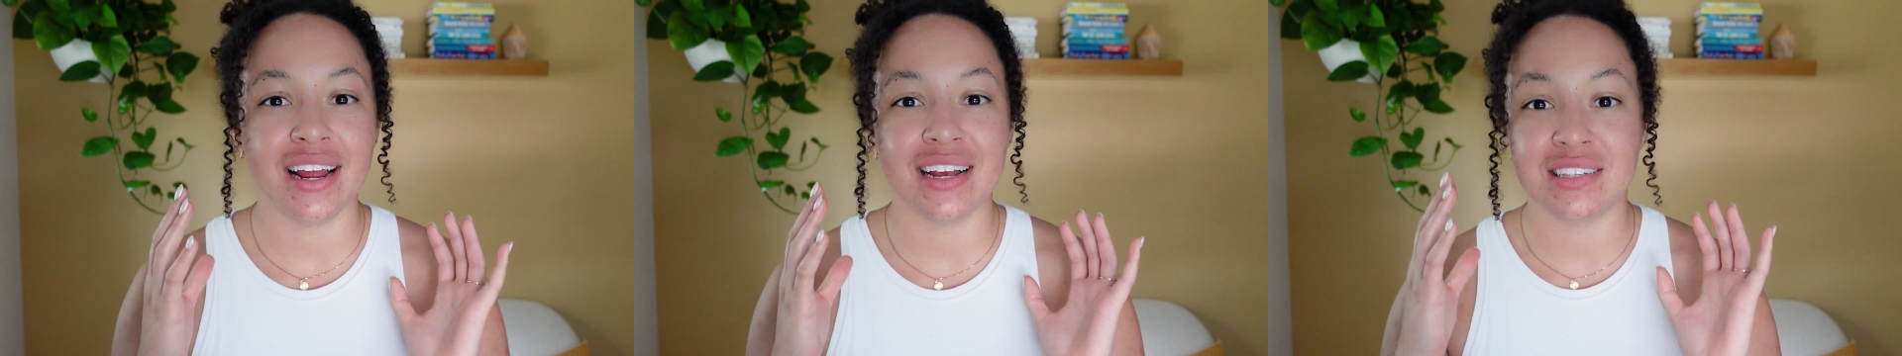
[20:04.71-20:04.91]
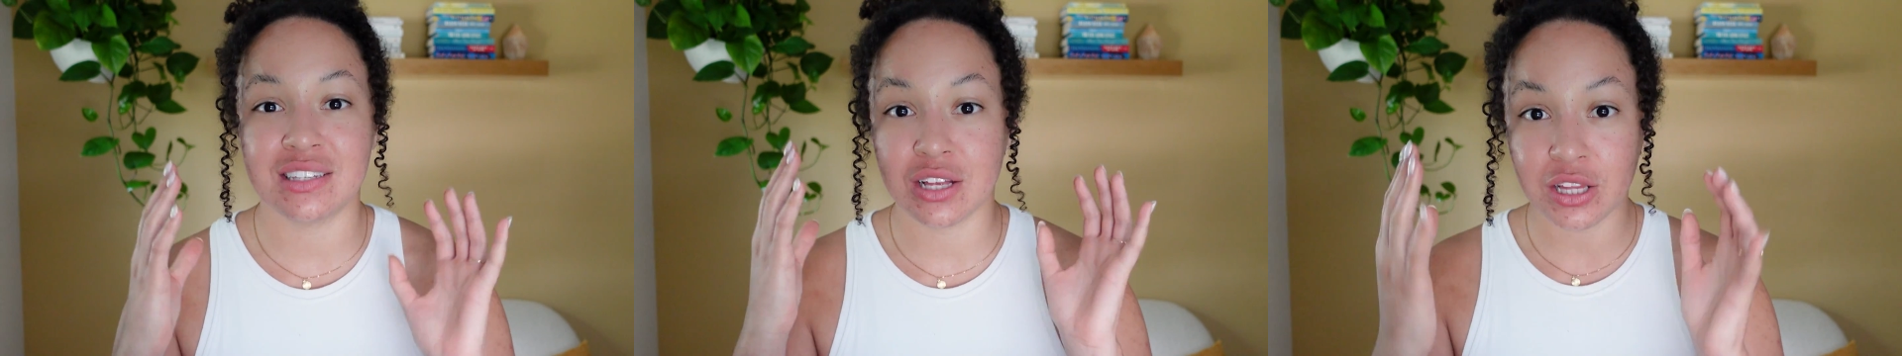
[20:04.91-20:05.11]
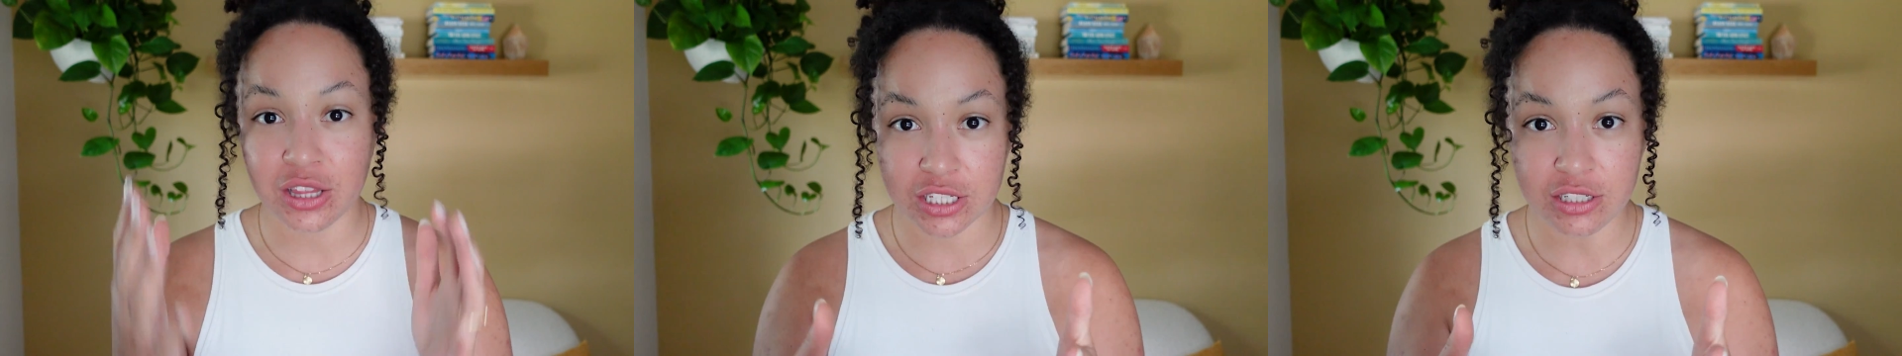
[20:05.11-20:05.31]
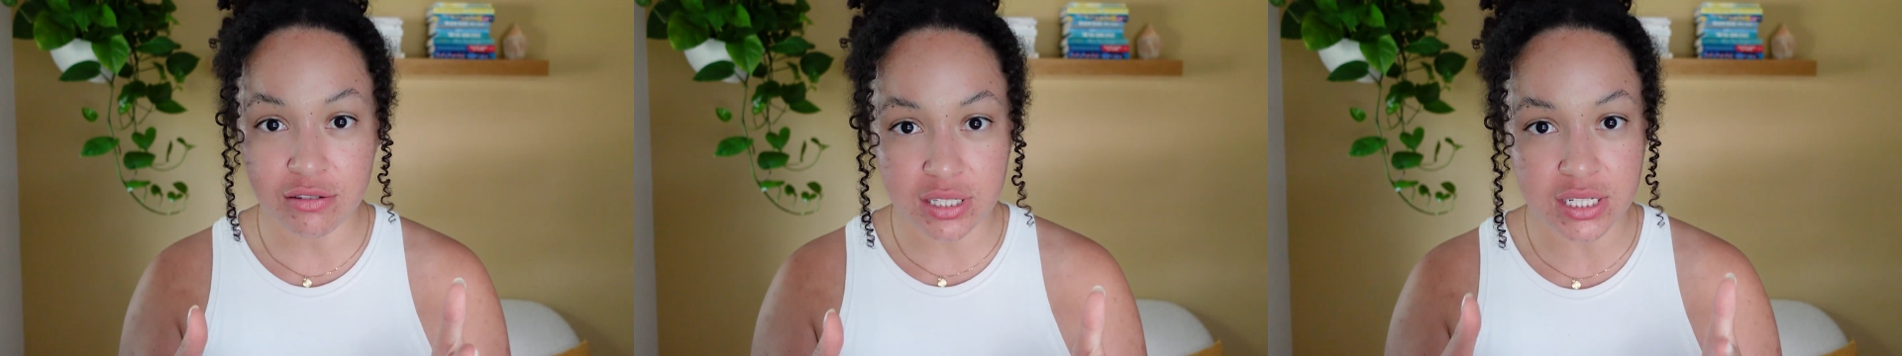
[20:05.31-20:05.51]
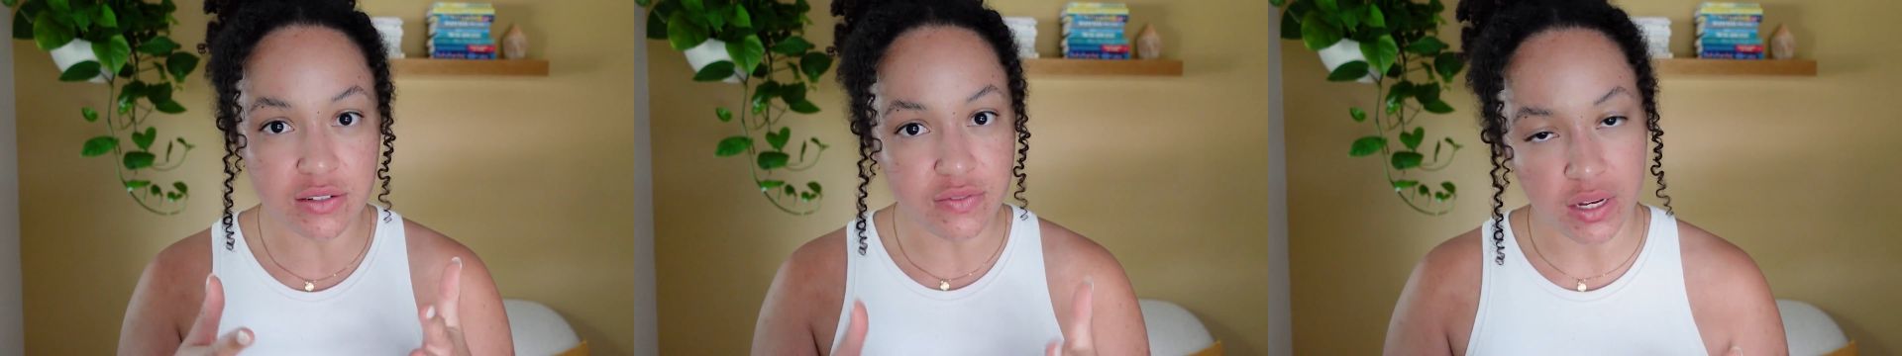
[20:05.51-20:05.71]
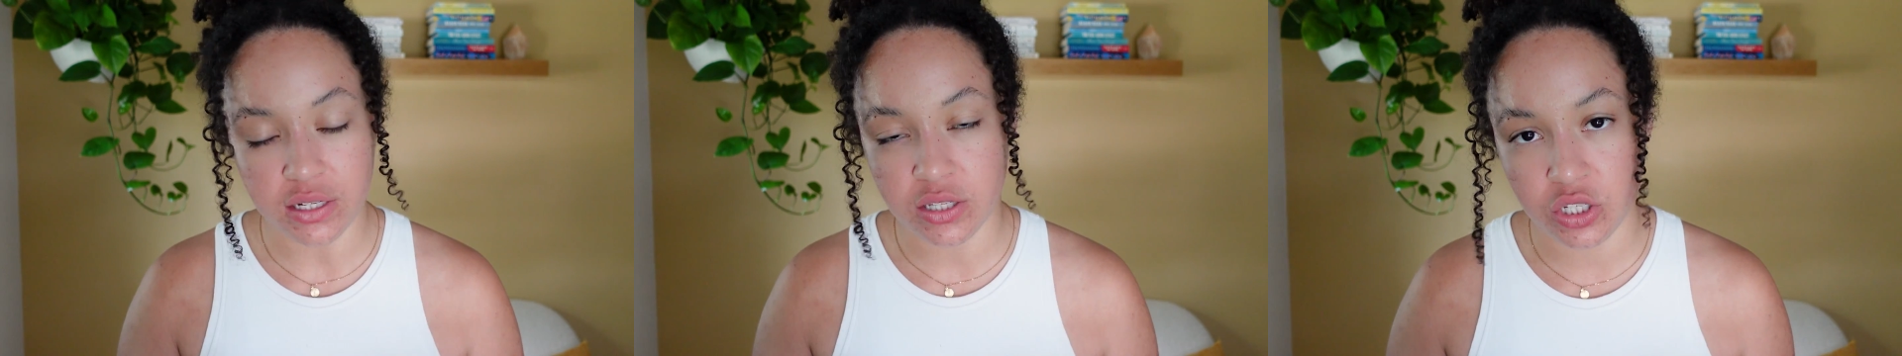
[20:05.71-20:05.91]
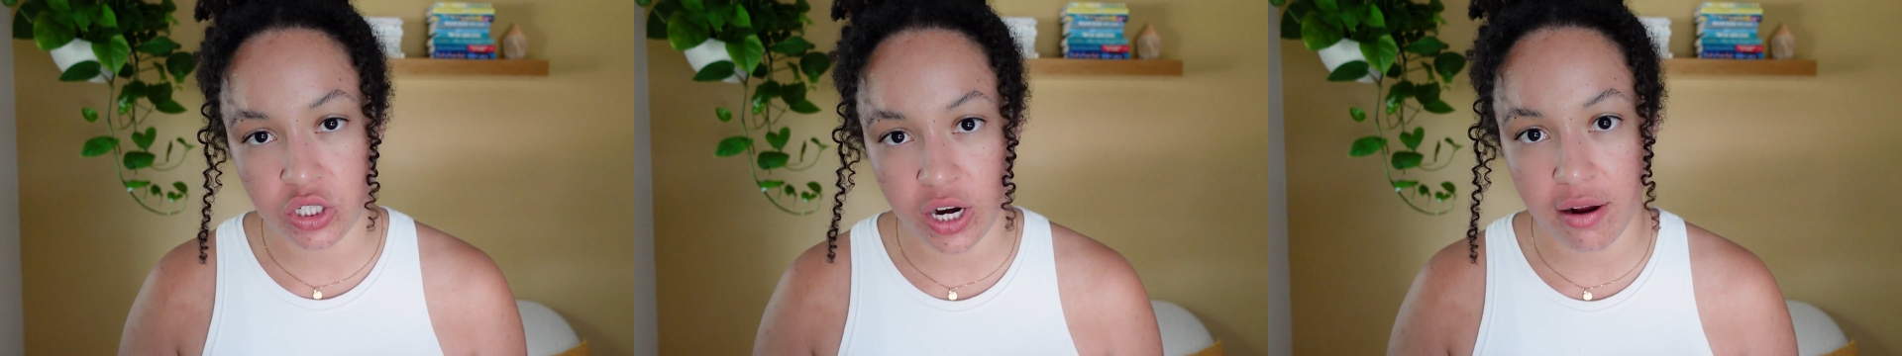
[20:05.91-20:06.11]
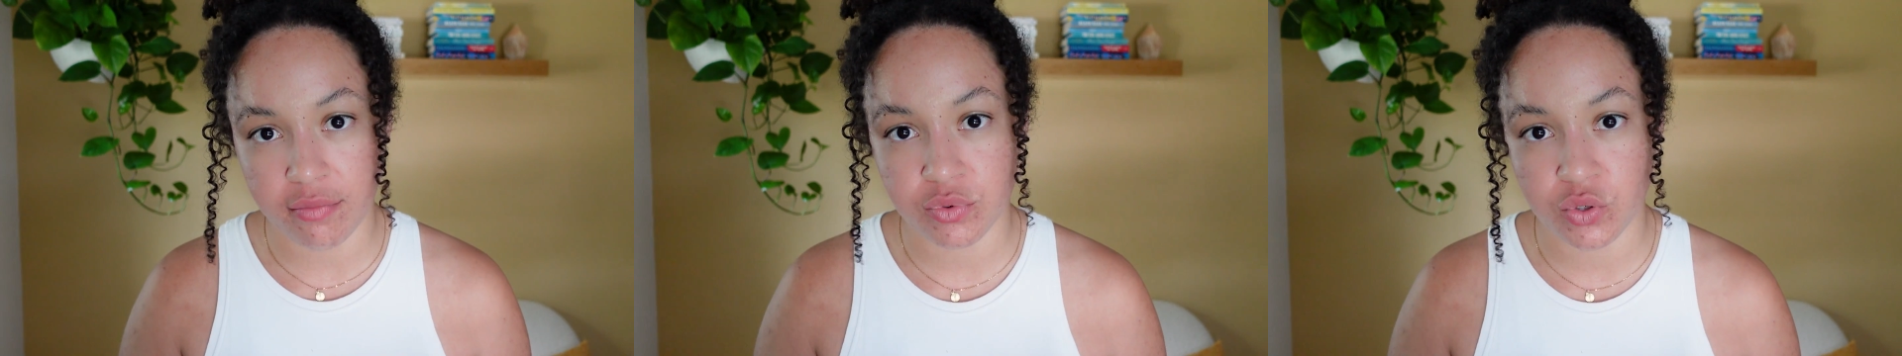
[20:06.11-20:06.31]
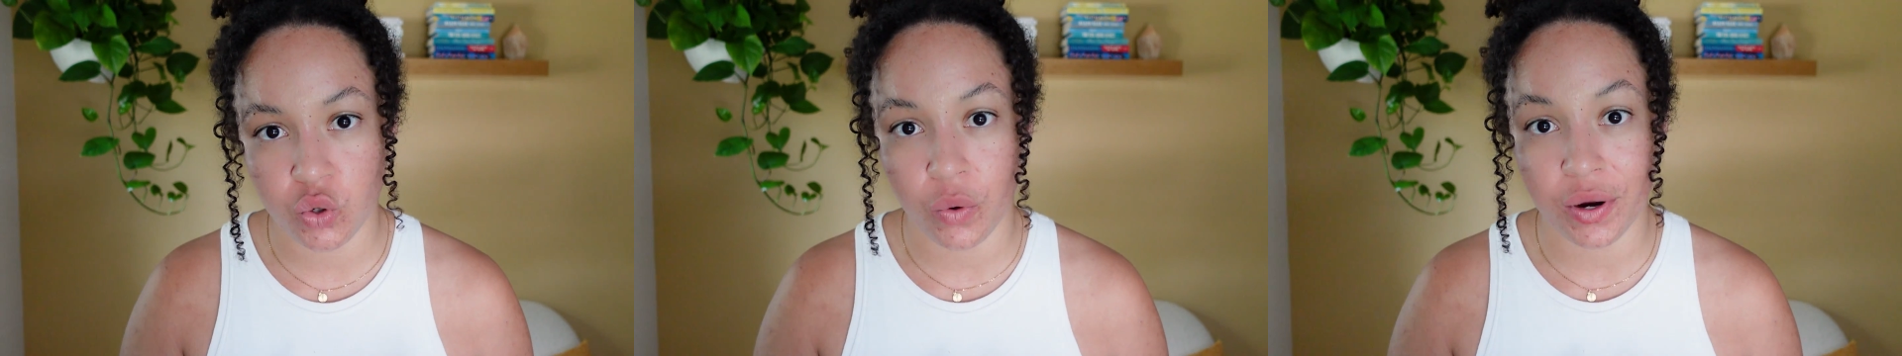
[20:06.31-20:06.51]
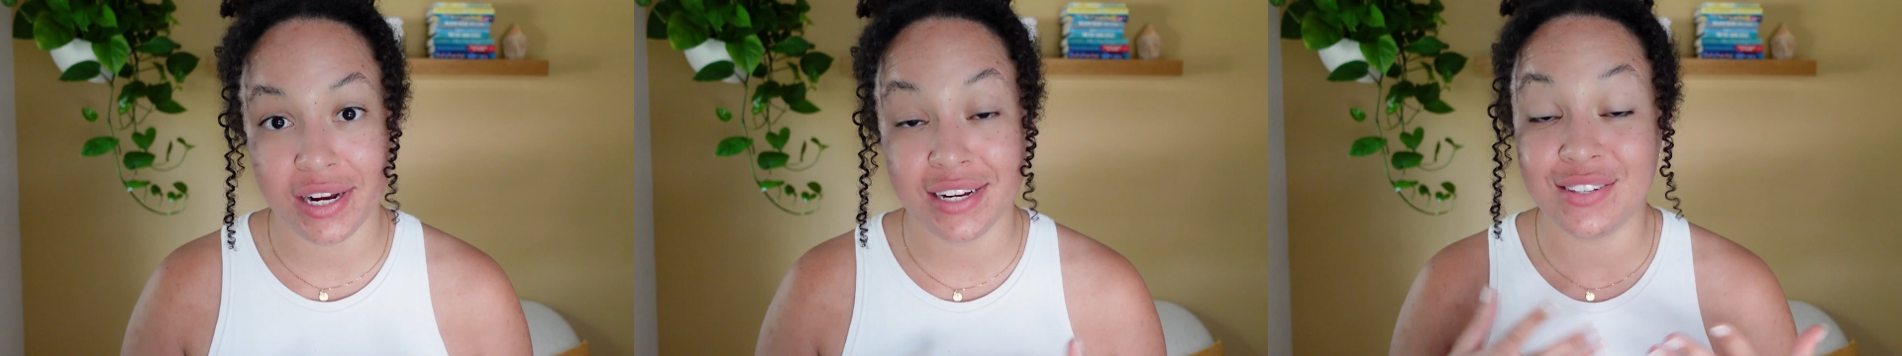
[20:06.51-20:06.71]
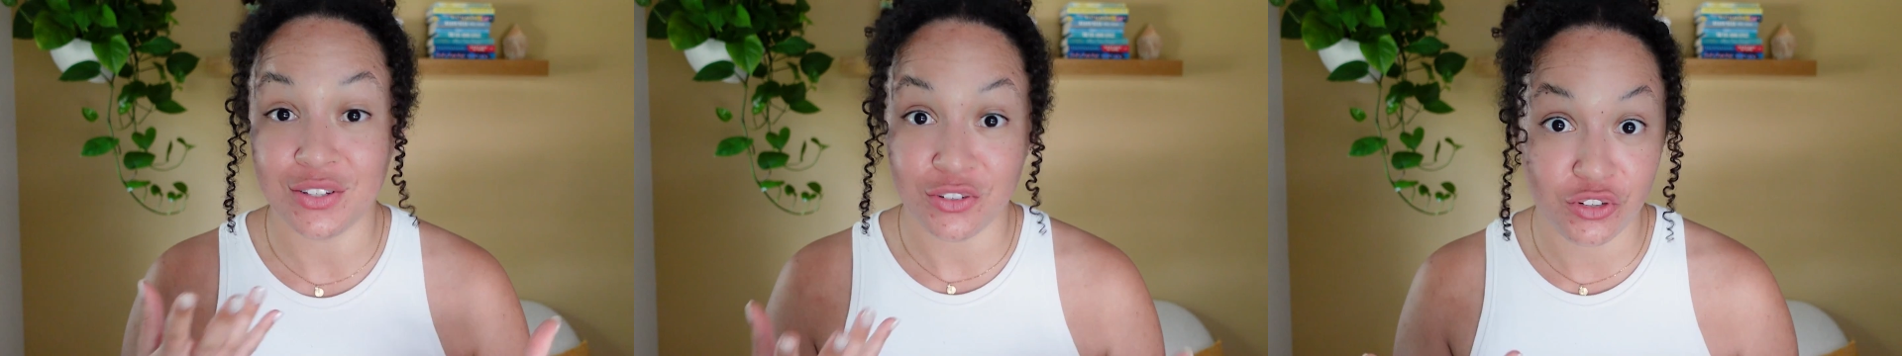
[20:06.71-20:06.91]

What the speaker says: exclusive Instagram stories